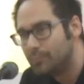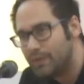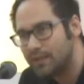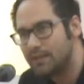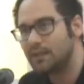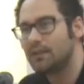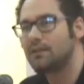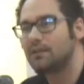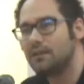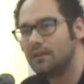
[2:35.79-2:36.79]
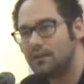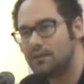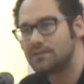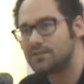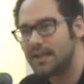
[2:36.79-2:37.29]
building
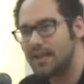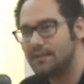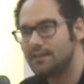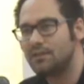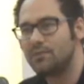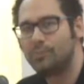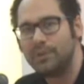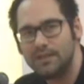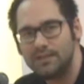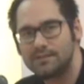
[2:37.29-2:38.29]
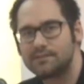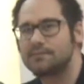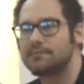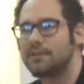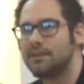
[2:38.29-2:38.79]
society on
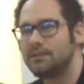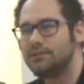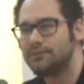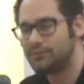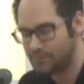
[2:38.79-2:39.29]
peace, kind of,